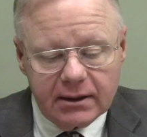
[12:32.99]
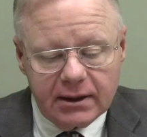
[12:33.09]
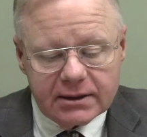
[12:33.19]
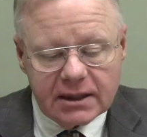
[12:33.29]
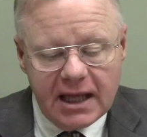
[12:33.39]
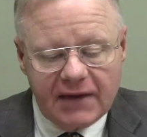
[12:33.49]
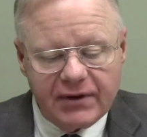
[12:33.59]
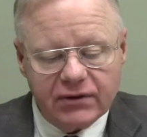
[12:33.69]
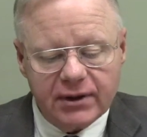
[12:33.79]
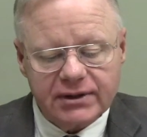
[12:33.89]
He said,
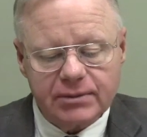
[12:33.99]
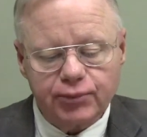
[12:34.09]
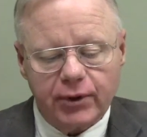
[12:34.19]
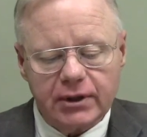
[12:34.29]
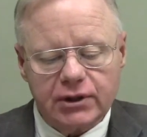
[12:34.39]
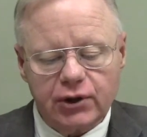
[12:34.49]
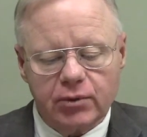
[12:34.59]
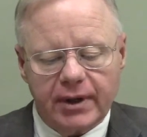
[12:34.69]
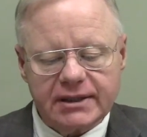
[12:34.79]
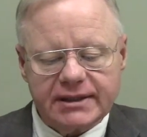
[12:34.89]
"Having thus imparted to you
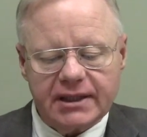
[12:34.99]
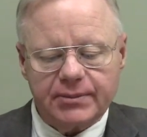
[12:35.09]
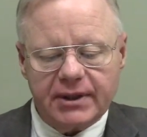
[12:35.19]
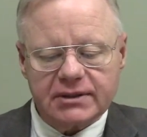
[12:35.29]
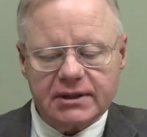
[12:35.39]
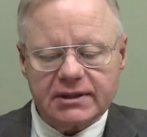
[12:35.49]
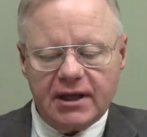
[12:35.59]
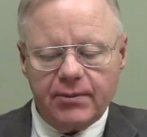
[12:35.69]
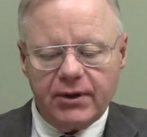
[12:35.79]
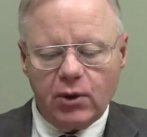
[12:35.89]
my sentiments as they
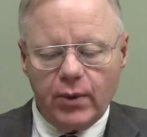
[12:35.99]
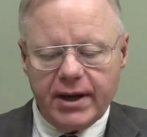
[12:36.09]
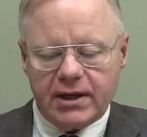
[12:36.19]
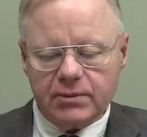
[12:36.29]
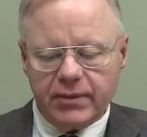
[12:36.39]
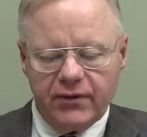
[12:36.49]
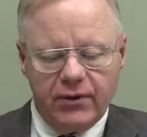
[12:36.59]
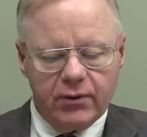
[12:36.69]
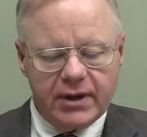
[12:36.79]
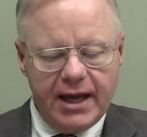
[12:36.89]
have been awakened by
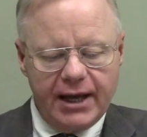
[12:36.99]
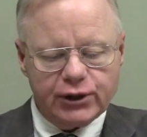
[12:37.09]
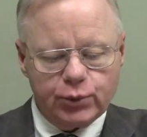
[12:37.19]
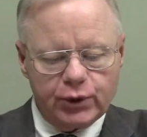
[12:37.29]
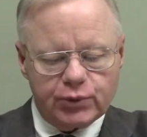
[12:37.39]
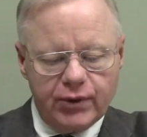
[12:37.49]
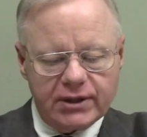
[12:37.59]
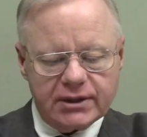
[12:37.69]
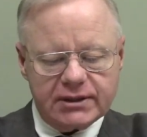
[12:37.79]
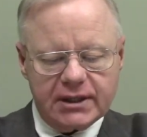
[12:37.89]
the occasion which
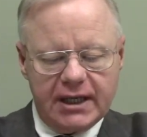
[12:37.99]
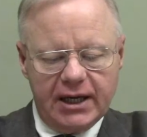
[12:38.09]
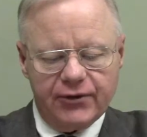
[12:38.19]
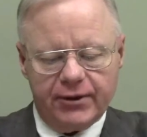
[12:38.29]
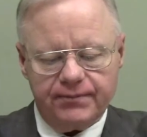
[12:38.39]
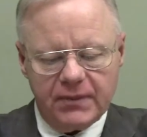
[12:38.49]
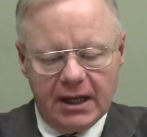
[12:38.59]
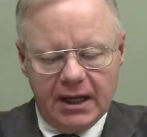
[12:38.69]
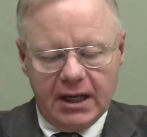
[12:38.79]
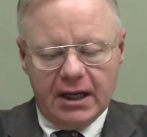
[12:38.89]
brings us together,
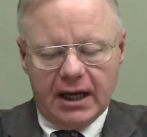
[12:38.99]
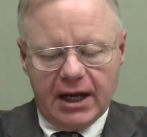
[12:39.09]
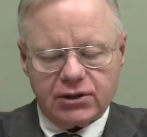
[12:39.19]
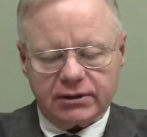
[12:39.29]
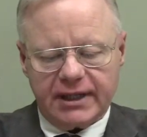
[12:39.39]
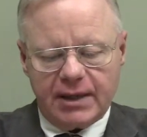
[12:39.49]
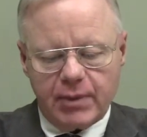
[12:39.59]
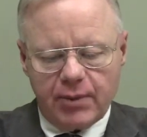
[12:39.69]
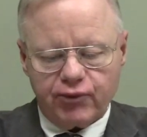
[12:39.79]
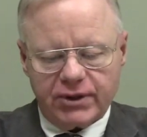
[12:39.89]
I shall take
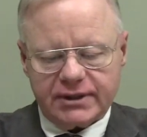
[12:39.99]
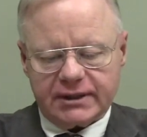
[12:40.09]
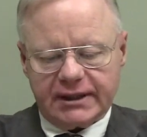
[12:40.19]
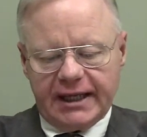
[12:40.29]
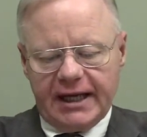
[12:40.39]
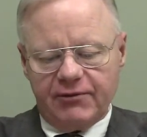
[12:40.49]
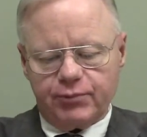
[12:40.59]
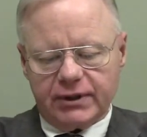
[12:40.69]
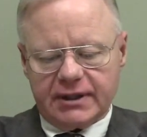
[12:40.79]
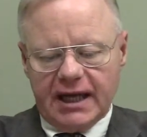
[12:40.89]
my present leave,
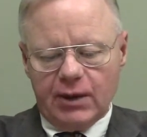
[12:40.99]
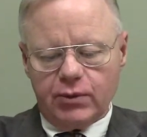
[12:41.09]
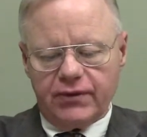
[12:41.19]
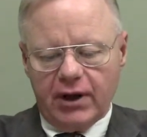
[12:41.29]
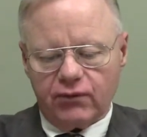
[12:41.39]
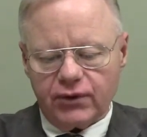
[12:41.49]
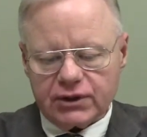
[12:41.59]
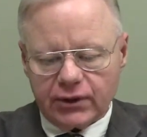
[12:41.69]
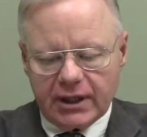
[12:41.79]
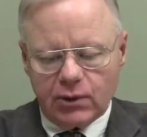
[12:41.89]
but not without
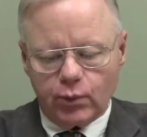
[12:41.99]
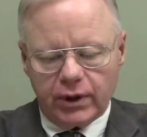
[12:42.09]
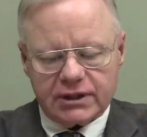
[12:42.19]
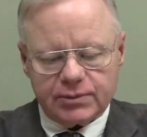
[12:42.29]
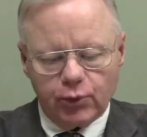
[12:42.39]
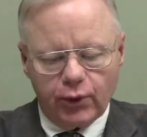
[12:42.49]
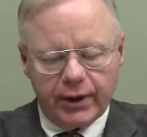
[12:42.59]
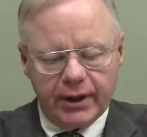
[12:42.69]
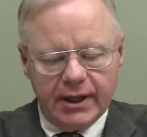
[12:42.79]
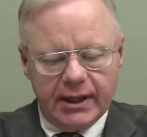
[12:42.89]
resorting once
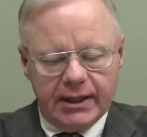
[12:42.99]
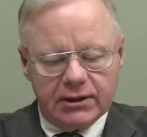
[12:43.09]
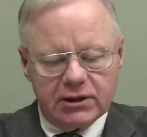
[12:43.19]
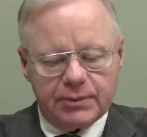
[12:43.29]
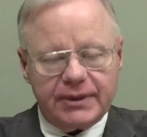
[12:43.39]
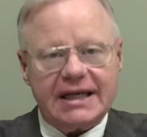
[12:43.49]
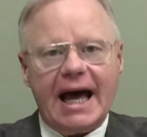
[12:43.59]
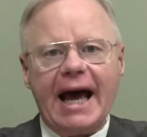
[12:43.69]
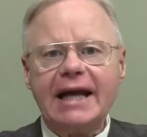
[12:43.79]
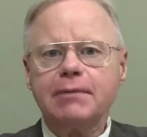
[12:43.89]
more to the
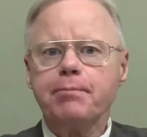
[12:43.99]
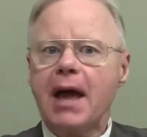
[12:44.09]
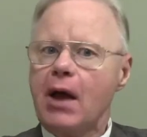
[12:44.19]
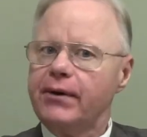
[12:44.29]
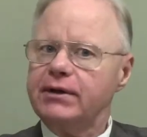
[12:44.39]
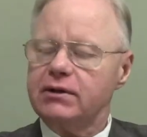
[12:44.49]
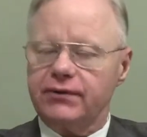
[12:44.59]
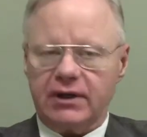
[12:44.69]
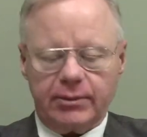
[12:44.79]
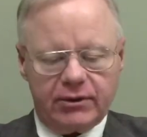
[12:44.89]
benign parent of
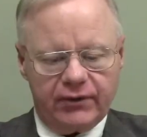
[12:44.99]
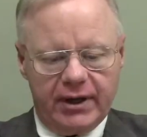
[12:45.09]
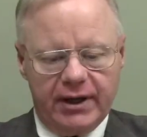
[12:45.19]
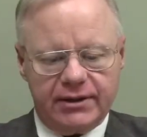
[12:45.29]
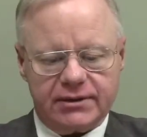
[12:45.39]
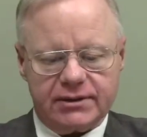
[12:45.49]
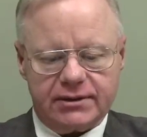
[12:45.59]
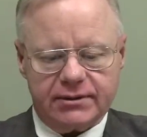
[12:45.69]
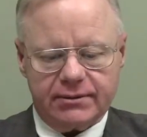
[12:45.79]
the human race,